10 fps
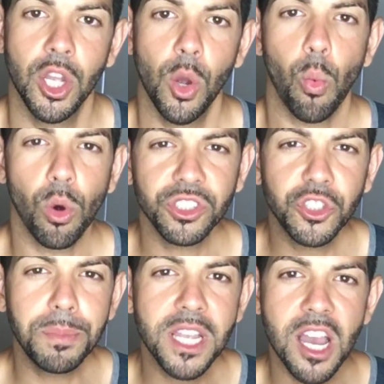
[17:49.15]
Once you
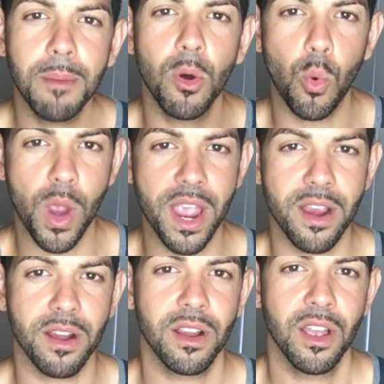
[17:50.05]
become aware
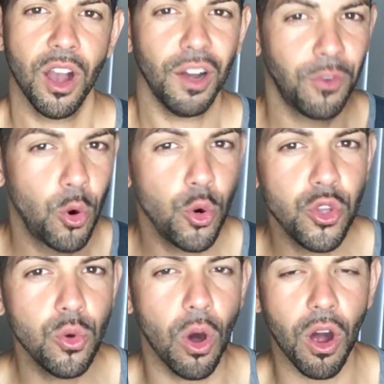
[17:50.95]
of who you
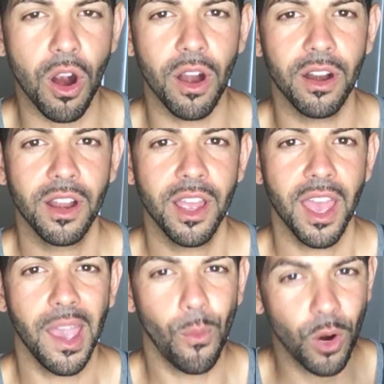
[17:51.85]
are
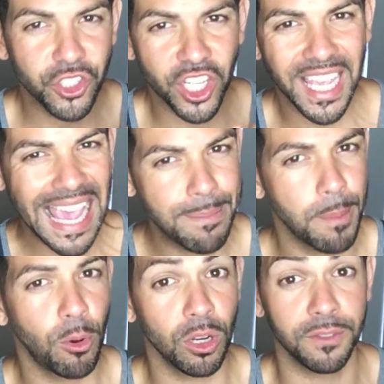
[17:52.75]
and what you're
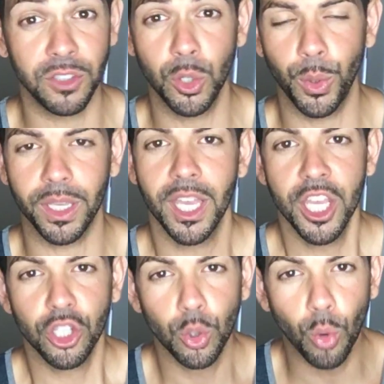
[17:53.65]
capable of doing, you
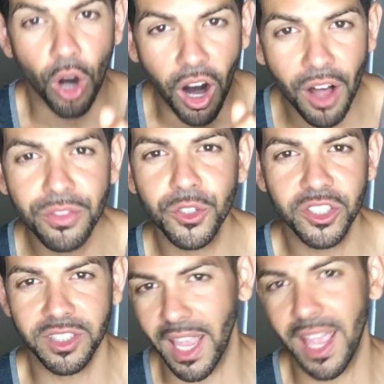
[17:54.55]
will
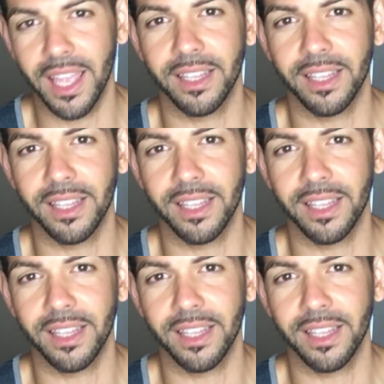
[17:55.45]
understand